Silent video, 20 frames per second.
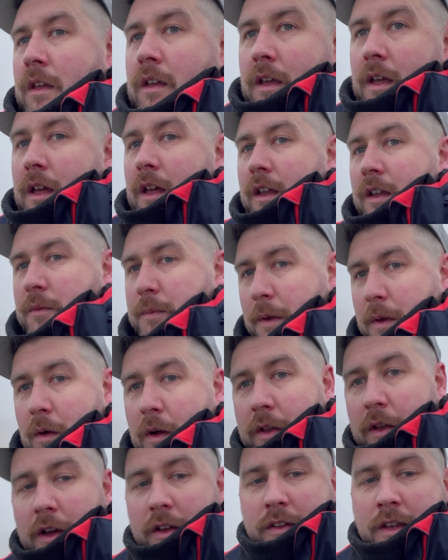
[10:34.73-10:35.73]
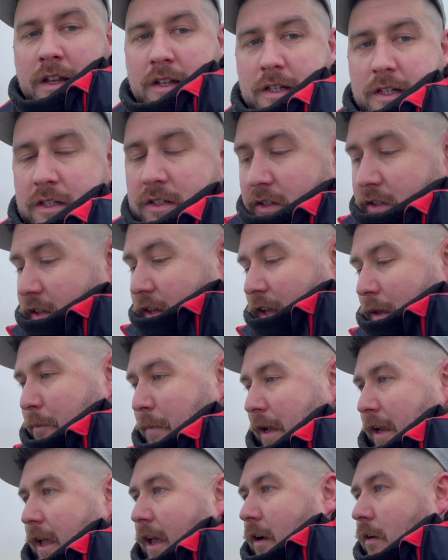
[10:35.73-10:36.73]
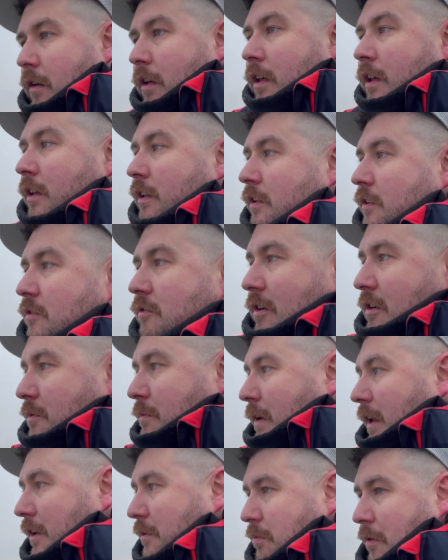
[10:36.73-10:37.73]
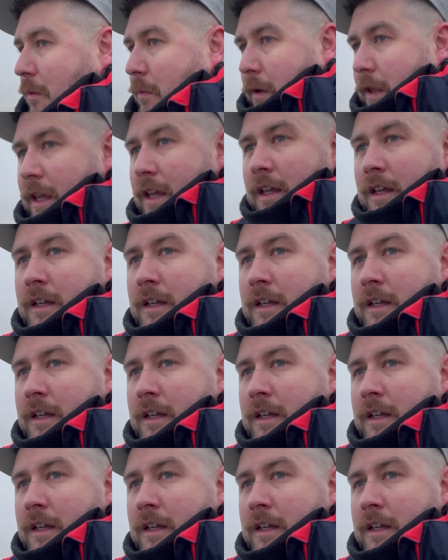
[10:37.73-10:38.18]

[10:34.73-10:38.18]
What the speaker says: It's been quite nice actually just to get back out and stretch my legs properly.